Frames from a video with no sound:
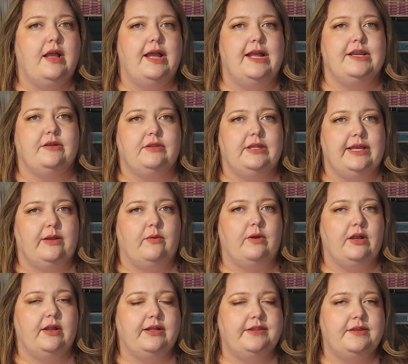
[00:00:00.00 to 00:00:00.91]
I don't like
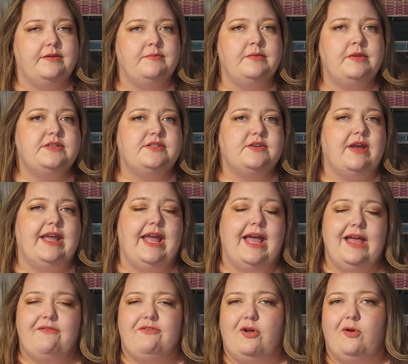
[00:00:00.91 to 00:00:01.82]
wearing them. So I
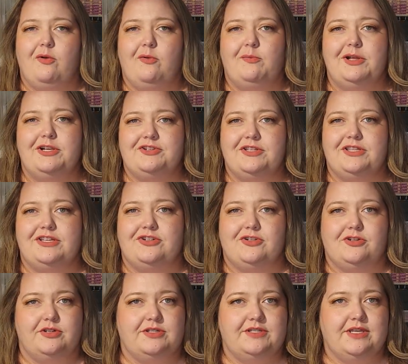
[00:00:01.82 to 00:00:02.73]
have a whole bunch of these
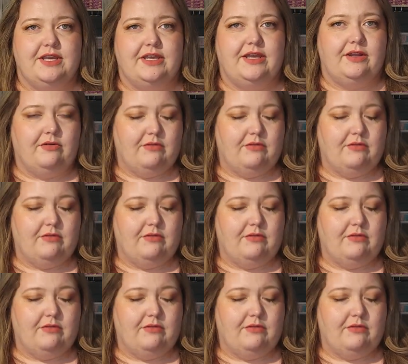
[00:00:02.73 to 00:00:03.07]
shirts kicking